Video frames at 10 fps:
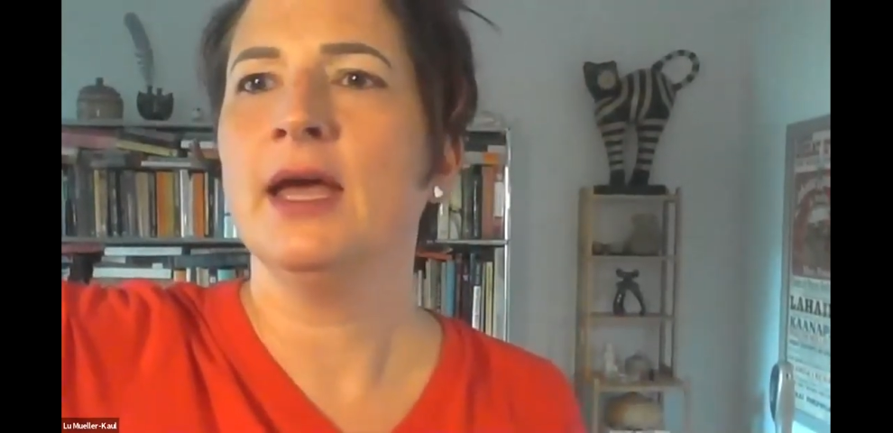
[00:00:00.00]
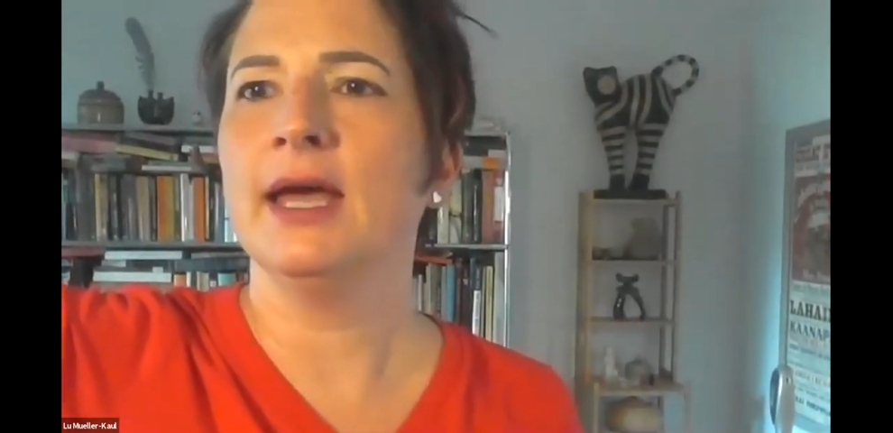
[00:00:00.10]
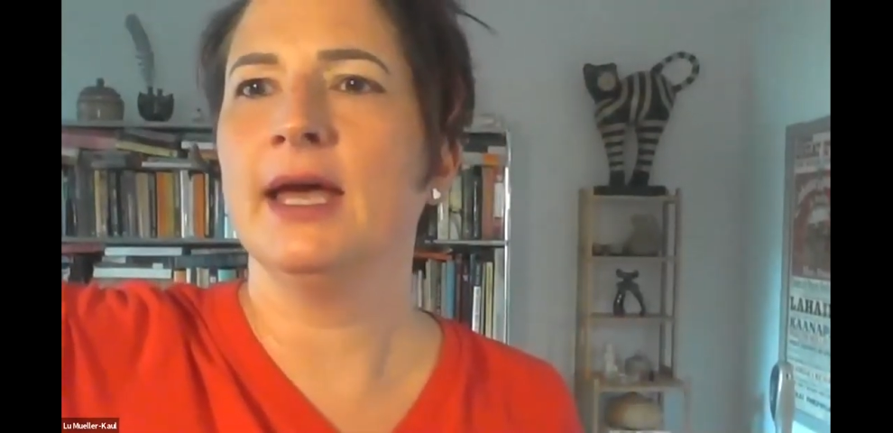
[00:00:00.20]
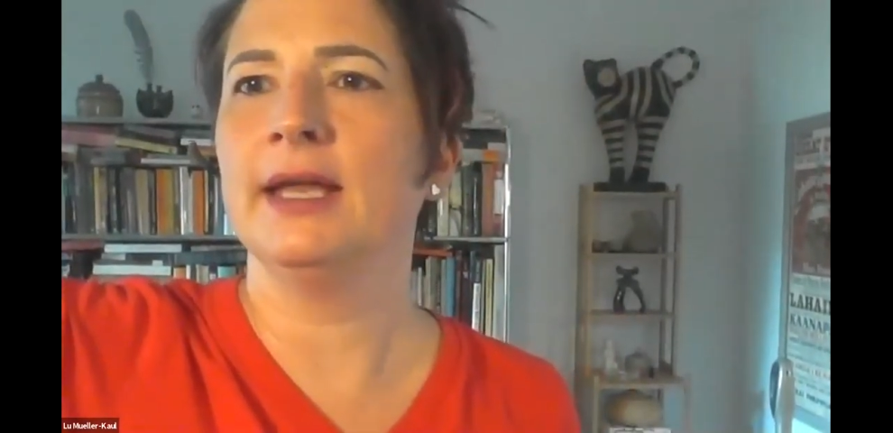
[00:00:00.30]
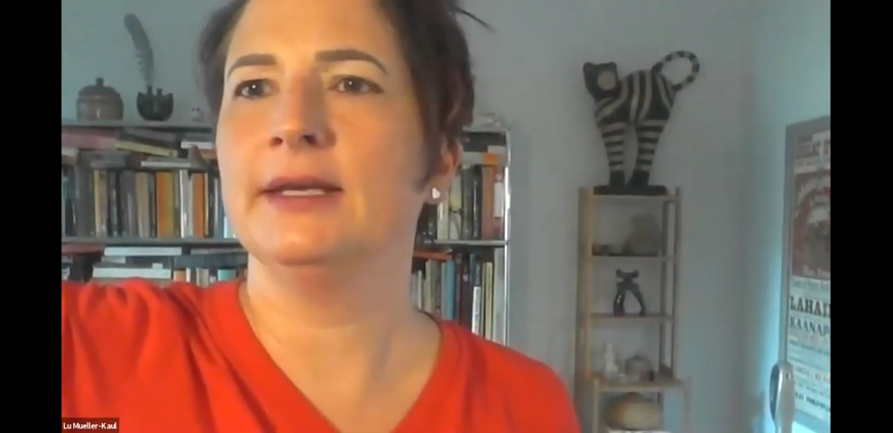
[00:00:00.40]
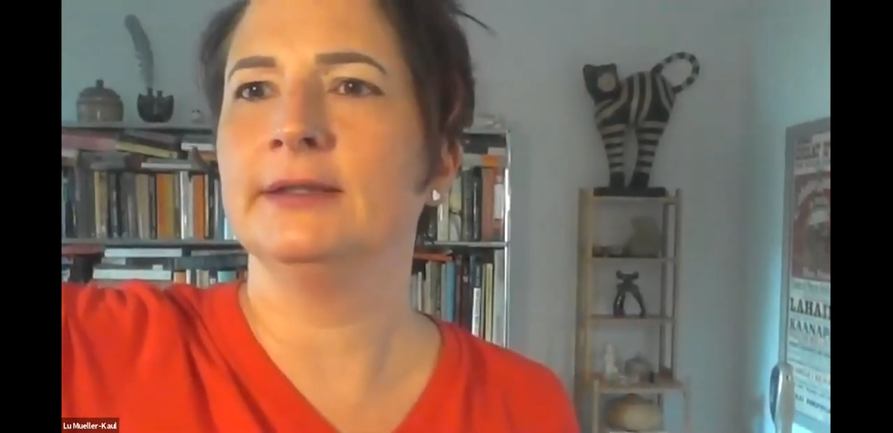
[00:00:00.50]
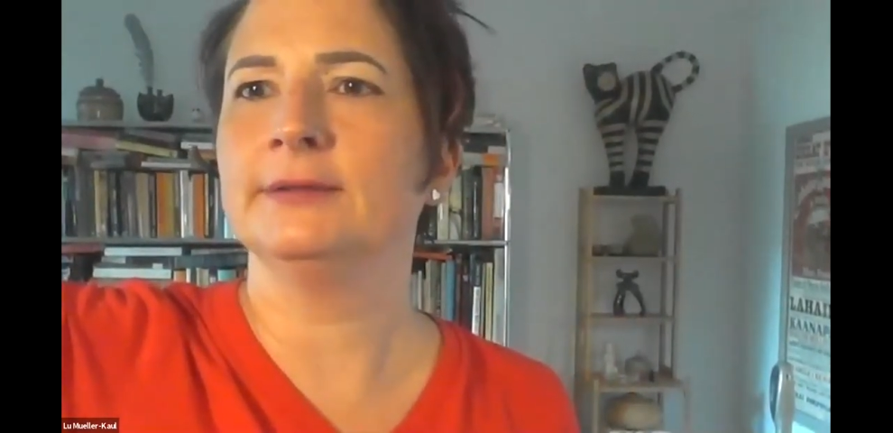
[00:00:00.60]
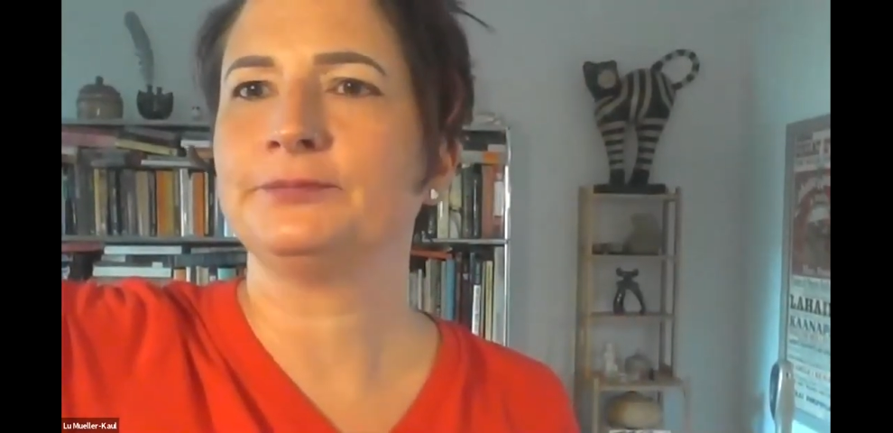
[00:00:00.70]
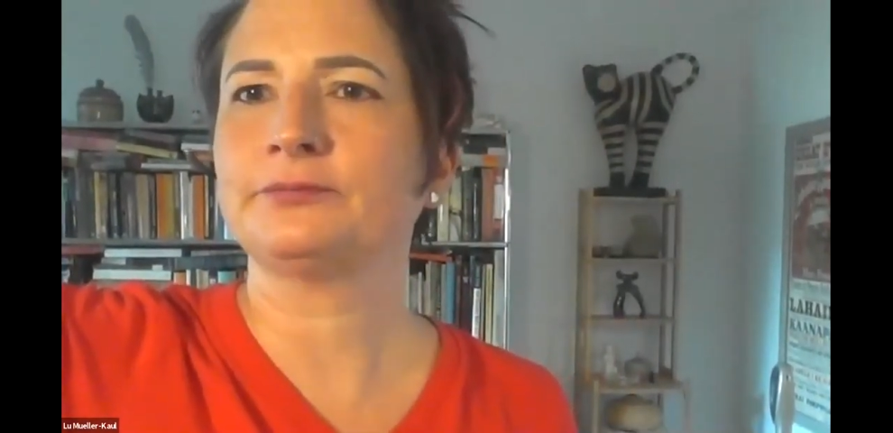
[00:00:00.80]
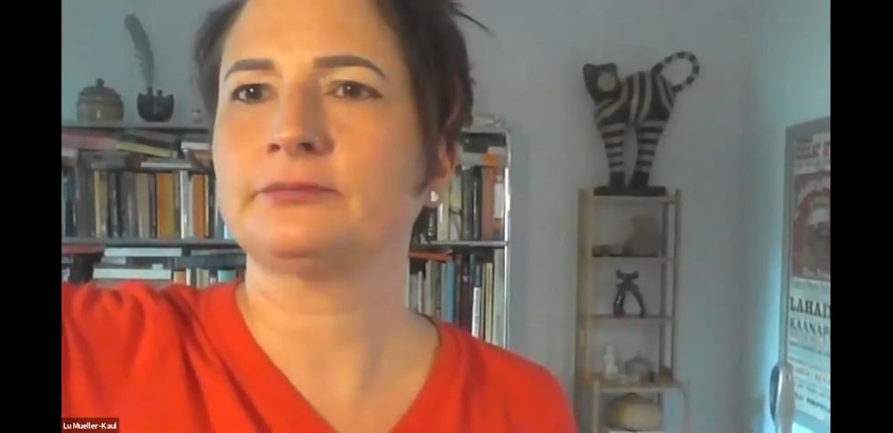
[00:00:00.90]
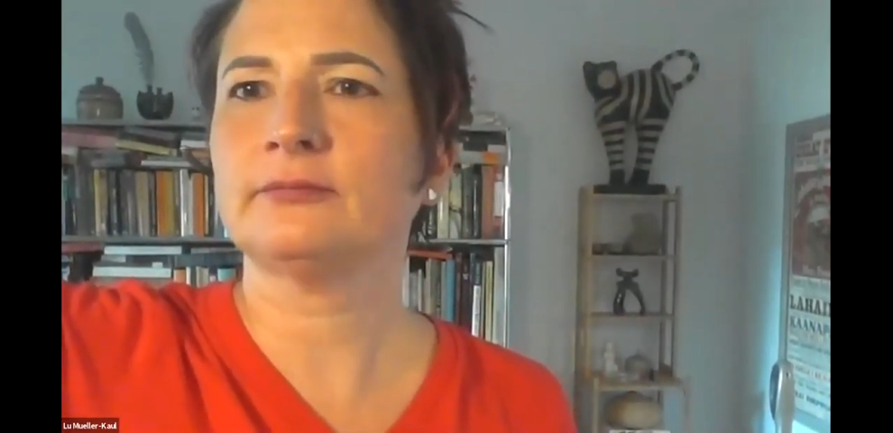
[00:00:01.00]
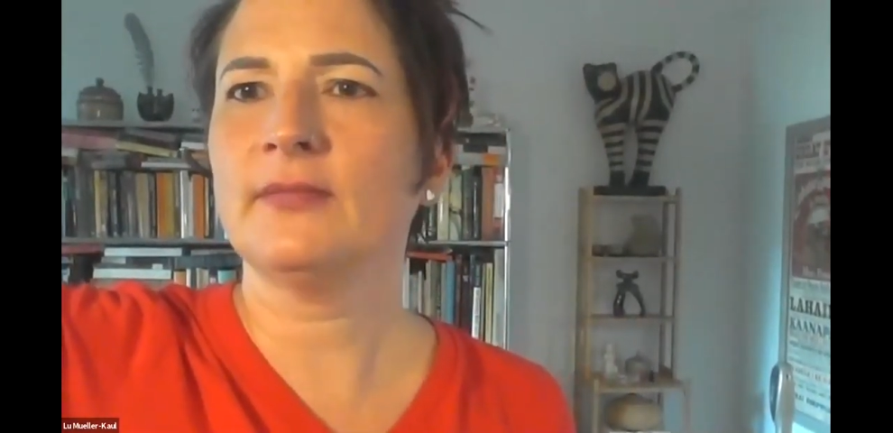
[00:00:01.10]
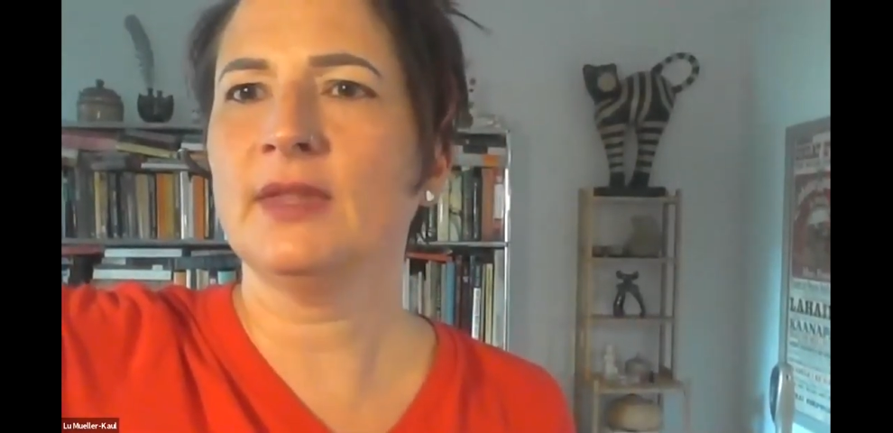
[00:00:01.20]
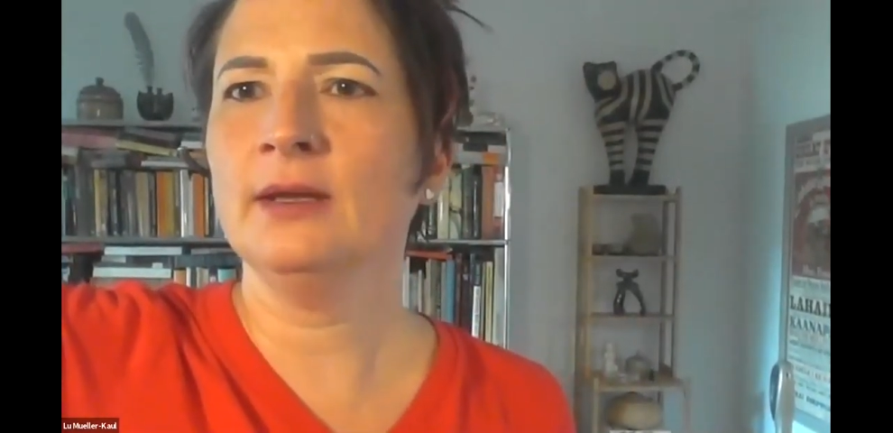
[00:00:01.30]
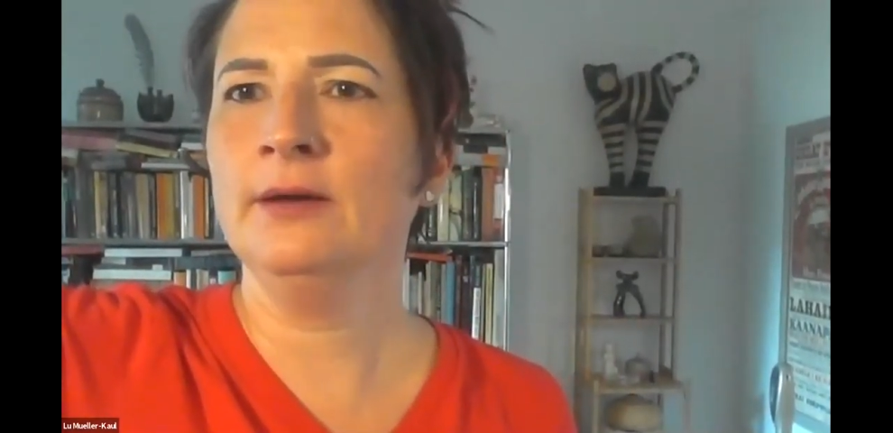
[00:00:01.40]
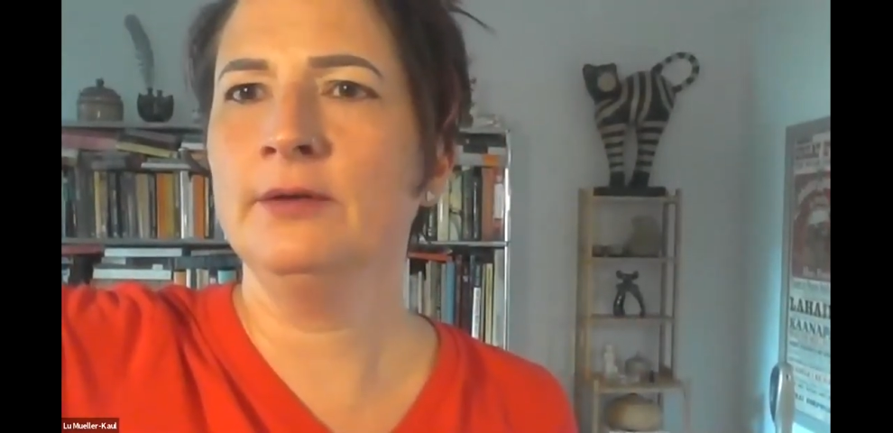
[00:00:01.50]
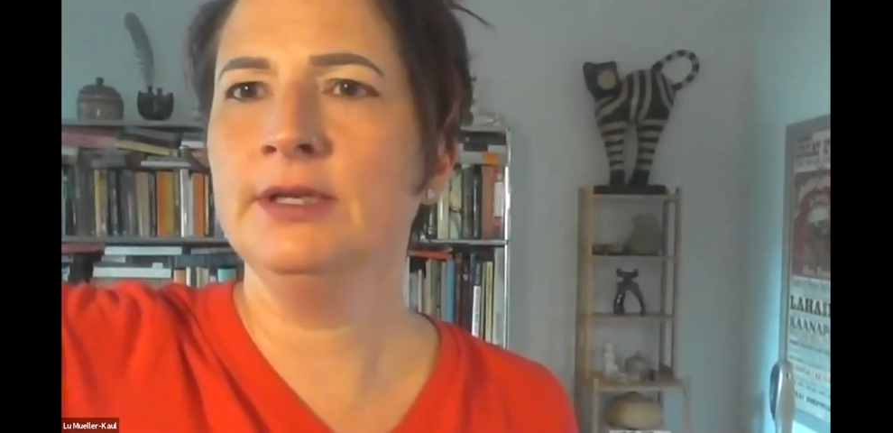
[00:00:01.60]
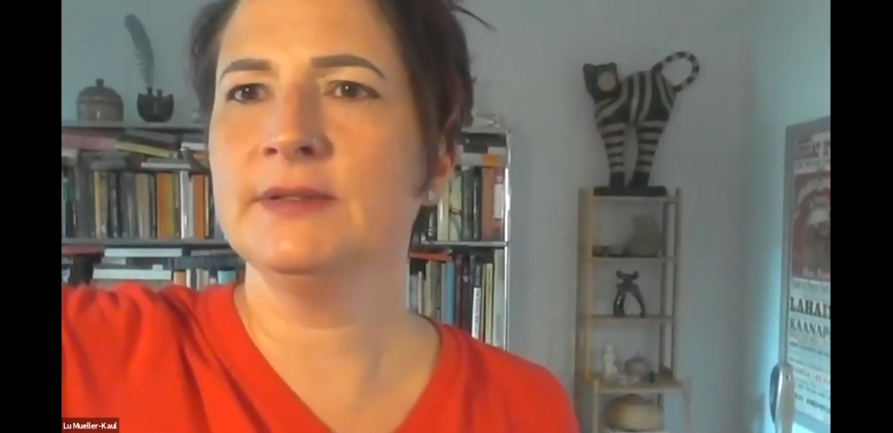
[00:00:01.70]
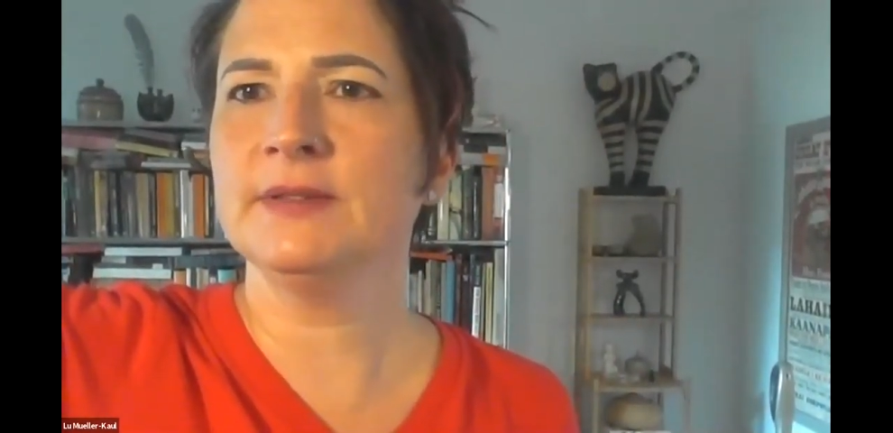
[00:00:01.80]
And I want to